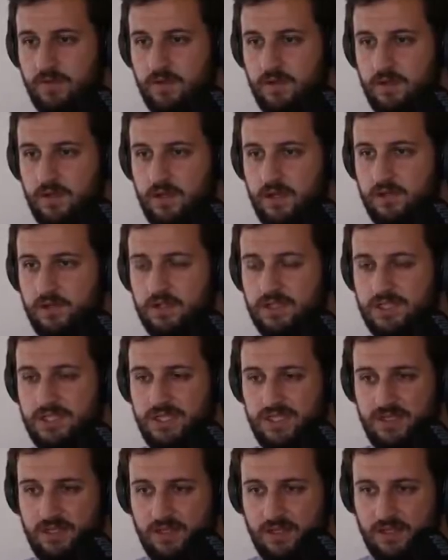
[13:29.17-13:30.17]
And you
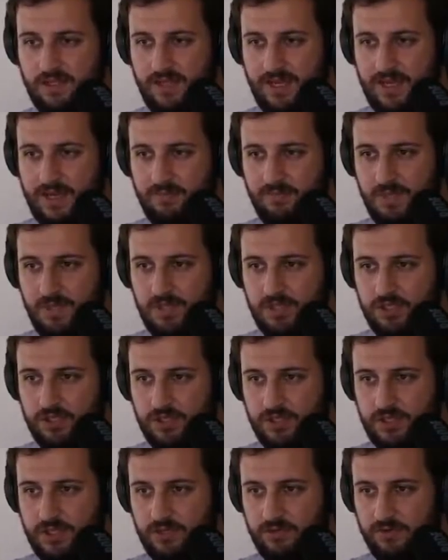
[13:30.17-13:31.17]
see the animation
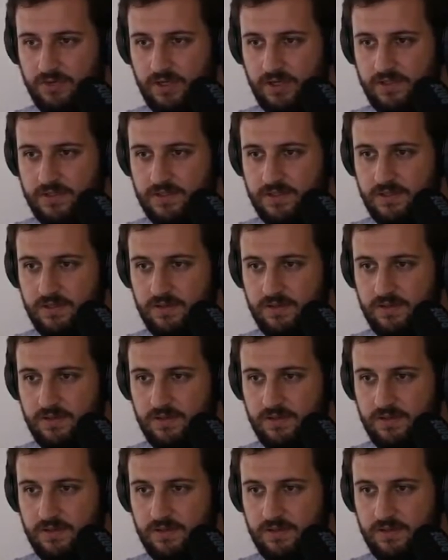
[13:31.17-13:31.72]
that it creates.